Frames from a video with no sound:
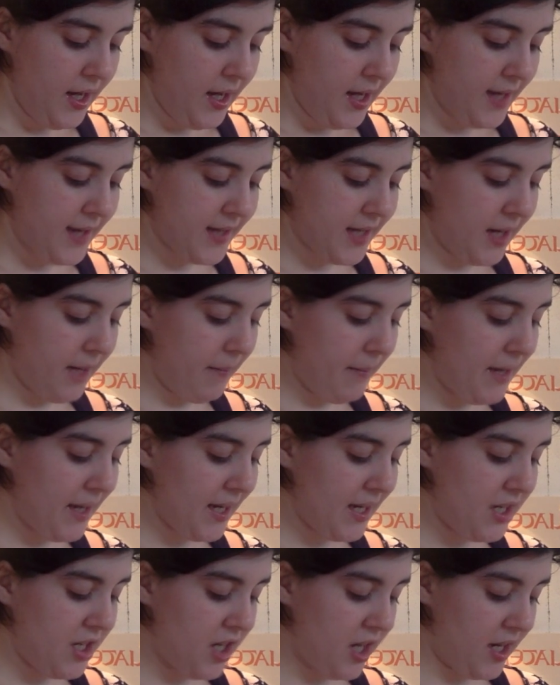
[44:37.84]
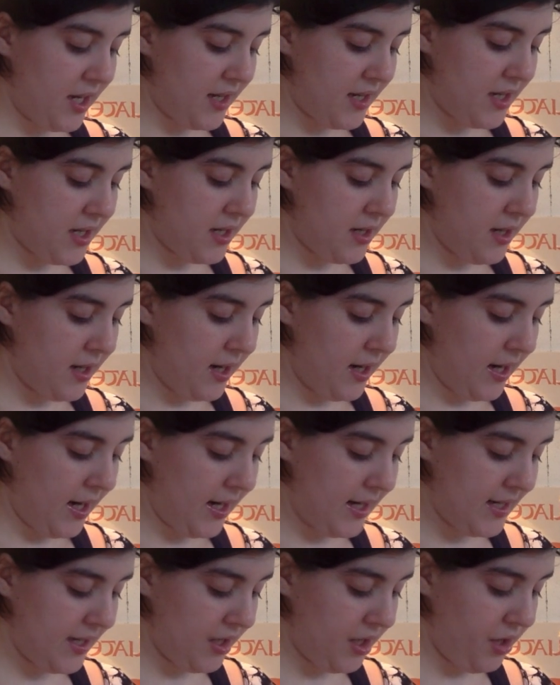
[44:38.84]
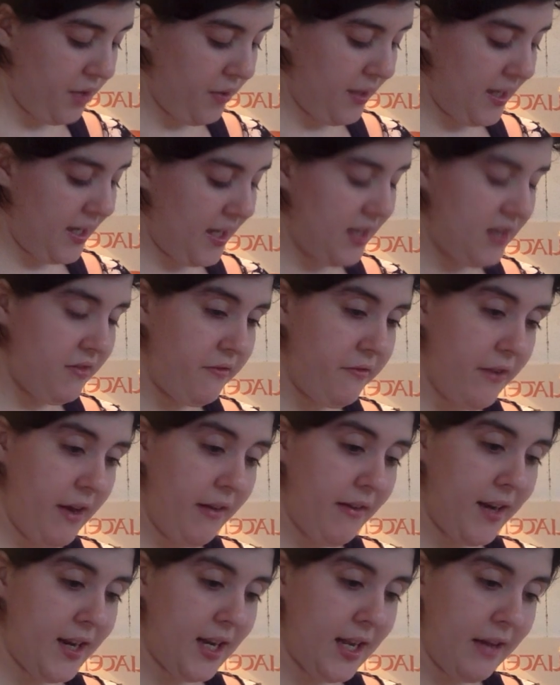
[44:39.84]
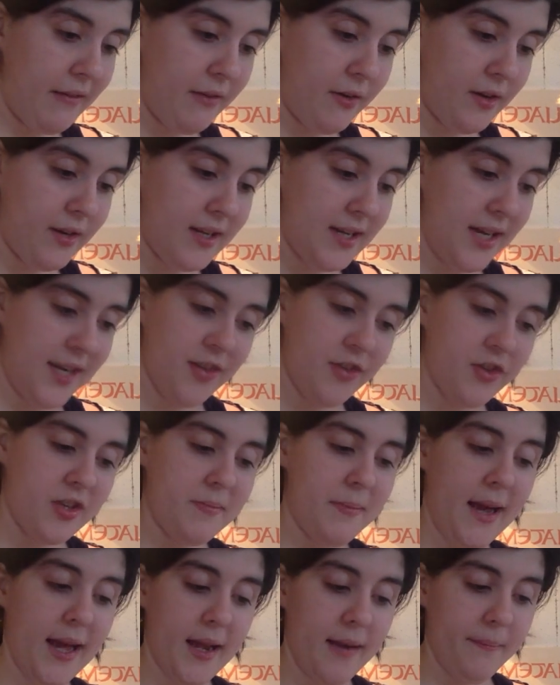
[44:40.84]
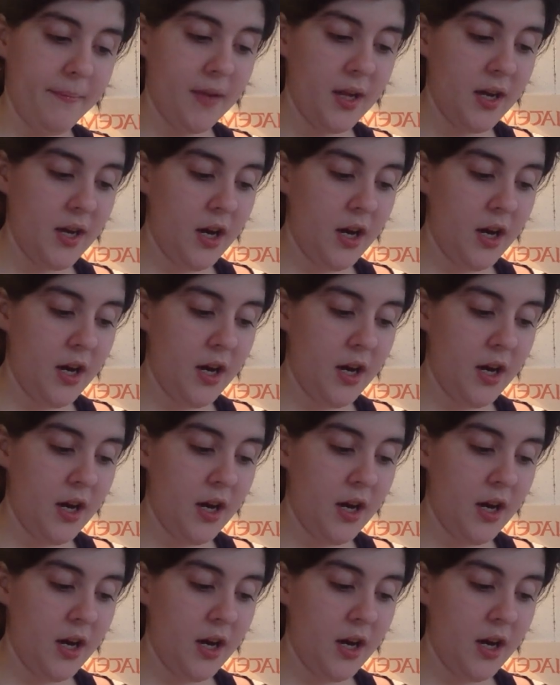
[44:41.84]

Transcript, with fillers: He has come back and done it. I tell you that he is a very clever and dangerous man.